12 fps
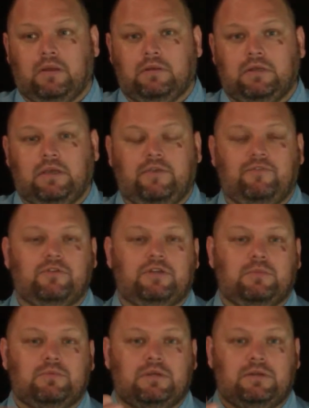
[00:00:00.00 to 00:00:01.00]
give your
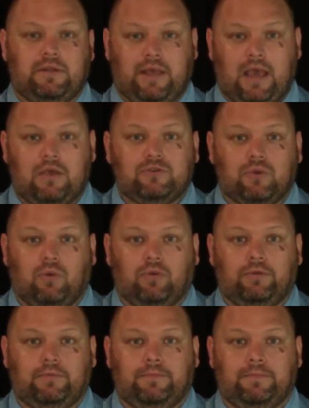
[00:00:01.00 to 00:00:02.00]
10% to the household,
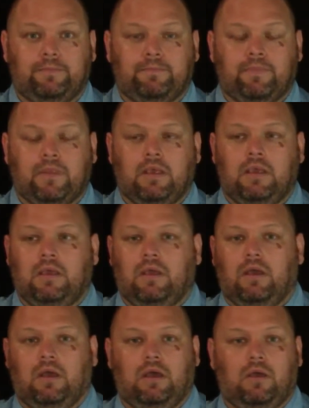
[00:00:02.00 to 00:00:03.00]

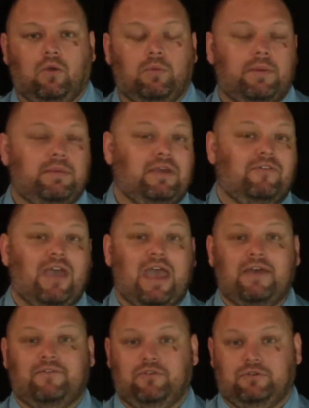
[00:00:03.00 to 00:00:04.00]
or maybe give
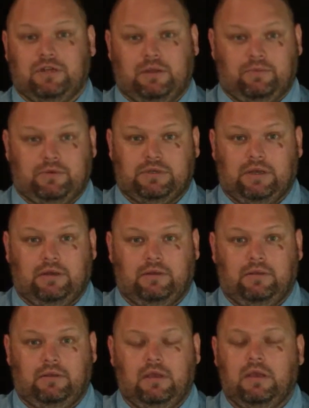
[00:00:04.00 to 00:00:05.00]
half of your 10%.
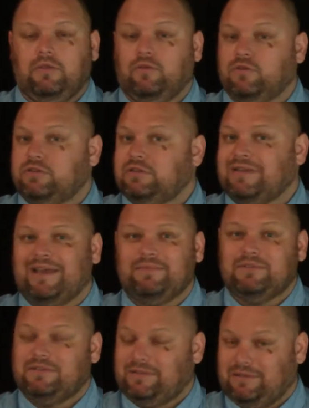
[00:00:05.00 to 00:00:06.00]
Those
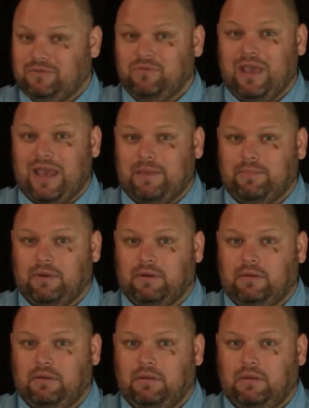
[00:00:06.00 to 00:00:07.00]
times do happen.
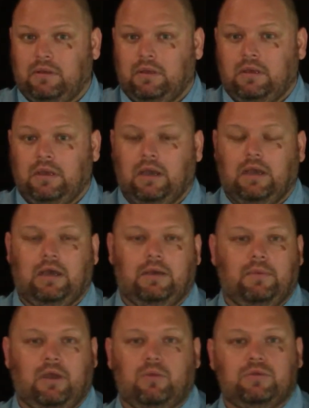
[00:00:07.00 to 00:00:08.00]

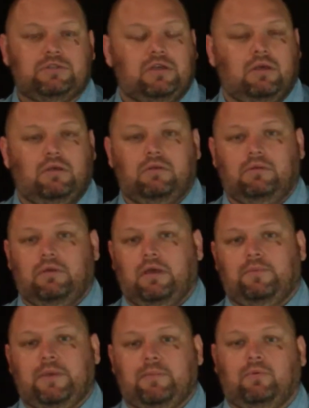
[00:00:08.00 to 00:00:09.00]
I always tell
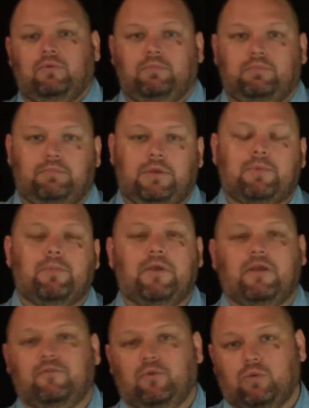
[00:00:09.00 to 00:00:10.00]
people, be
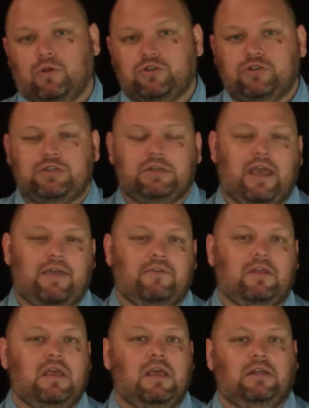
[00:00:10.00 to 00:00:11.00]
prepared for the worst. You should have
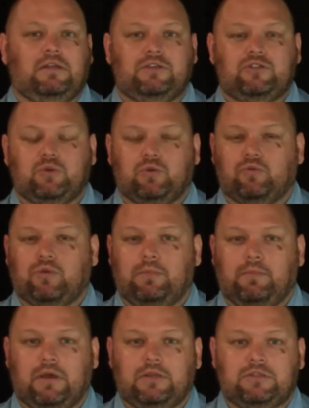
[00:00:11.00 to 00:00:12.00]
at least 2 or 3
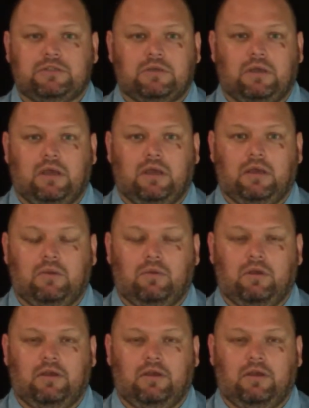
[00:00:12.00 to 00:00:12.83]
months of